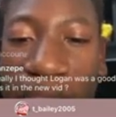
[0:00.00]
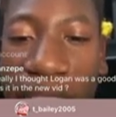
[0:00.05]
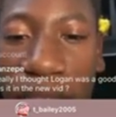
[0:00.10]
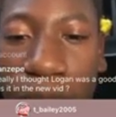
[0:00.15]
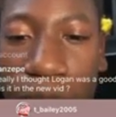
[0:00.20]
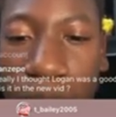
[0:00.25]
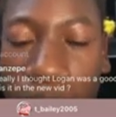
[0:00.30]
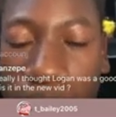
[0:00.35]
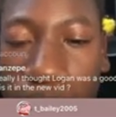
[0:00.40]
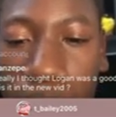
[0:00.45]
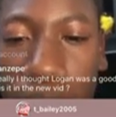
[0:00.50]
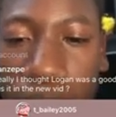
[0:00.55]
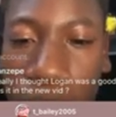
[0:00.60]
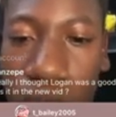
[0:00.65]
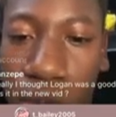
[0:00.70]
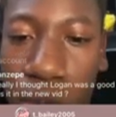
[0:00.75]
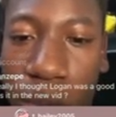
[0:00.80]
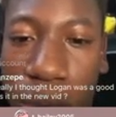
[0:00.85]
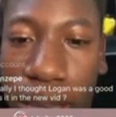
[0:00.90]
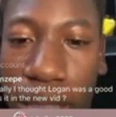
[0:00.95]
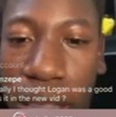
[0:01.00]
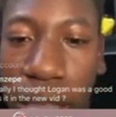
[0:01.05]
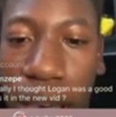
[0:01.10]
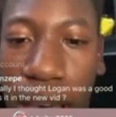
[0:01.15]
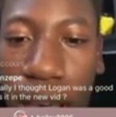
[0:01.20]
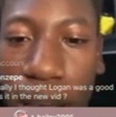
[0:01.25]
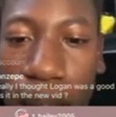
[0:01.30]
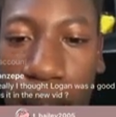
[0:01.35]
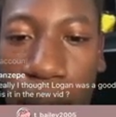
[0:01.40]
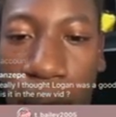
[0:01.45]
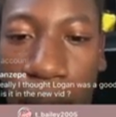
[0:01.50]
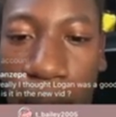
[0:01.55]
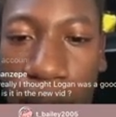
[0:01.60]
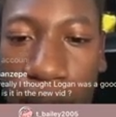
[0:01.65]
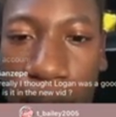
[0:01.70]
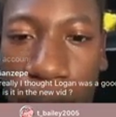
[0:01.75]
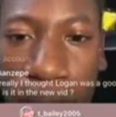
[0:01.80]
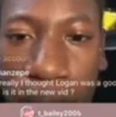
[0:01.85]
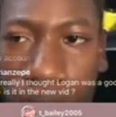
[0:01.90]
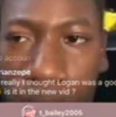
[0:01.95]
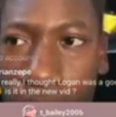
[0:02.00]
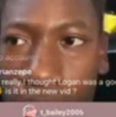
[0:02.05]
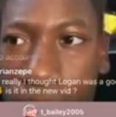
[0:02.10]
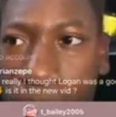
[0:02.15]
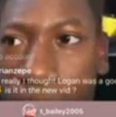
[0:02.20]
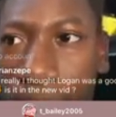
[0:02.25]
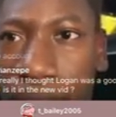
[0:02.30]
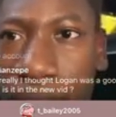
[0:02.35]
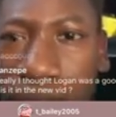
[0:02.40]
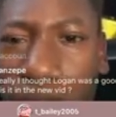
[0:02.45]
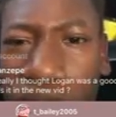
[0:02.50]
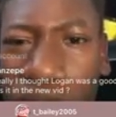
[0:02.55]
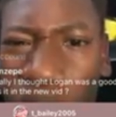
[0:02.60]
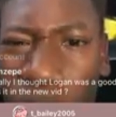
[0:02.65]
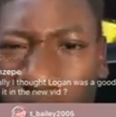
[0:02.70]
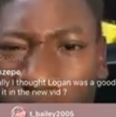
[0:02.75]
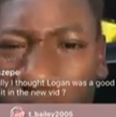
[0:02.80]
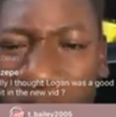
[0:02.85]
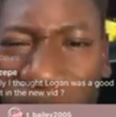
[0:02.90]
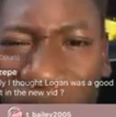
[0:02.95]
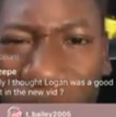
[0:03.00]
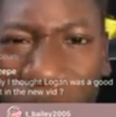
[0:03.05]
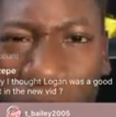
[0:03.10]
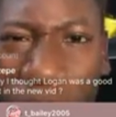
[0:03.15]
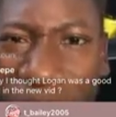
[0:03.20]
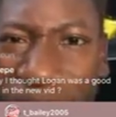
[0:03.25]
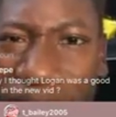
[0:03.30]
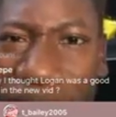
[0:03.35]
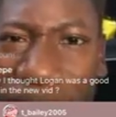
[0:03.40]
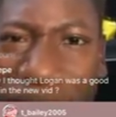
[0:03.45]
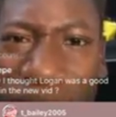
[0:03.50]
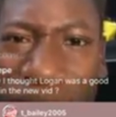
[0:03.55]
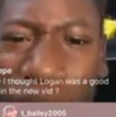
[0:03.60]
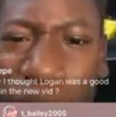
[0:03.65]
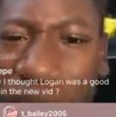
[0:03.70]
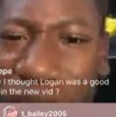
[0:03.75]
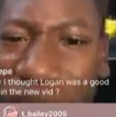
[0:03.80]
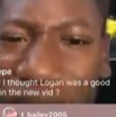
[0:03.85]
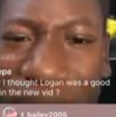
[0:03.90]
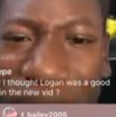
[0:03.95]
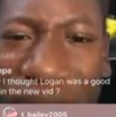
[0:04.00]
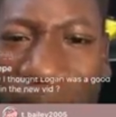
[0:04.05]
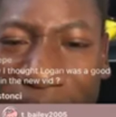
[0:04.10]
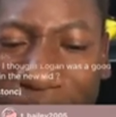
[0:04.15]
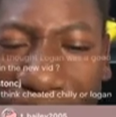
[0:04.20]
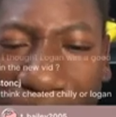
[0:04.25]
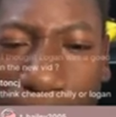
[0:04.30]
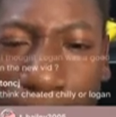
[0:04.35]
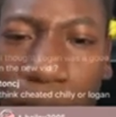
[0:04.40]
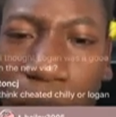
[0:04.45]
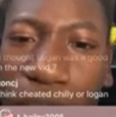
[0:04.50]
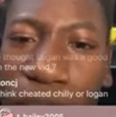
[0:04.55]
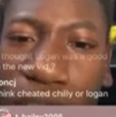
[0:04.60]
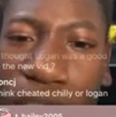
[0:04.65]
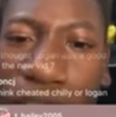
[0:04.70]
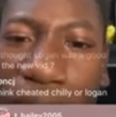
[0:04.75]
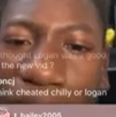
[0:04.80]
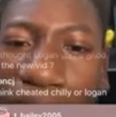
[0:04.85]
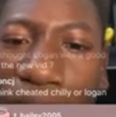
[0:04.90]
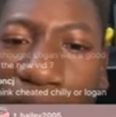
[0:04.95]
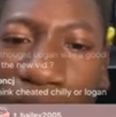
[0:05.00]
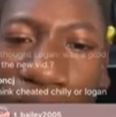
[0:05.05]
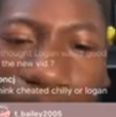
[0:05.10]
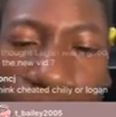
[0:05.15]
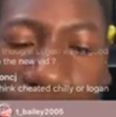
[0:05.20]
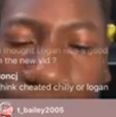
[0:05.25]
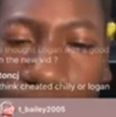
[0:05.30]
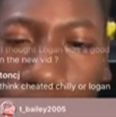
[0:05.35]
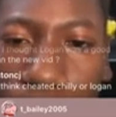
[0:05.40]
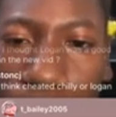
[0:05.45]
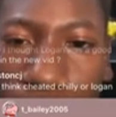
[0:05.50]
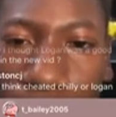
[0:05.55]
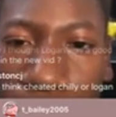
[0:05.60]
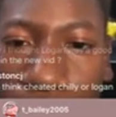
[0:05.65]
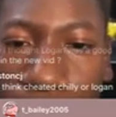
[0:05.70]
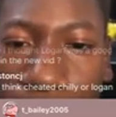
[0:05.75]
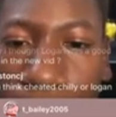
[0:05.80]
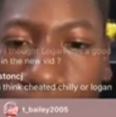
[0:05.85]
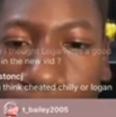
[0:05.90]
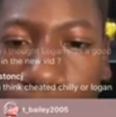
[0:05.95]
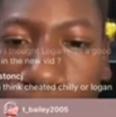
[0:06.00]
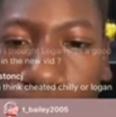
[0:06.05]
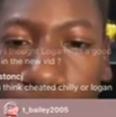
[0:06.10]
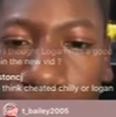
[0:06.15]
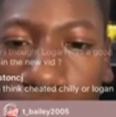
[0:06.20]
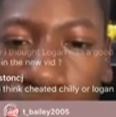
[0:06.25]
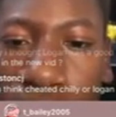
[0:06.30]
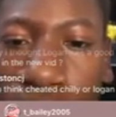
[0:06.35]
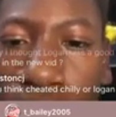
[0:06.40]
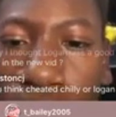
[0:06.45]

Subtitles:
have been in touch with the Jimenez sort of, but it's really not that much. I haven't spoke to them that much.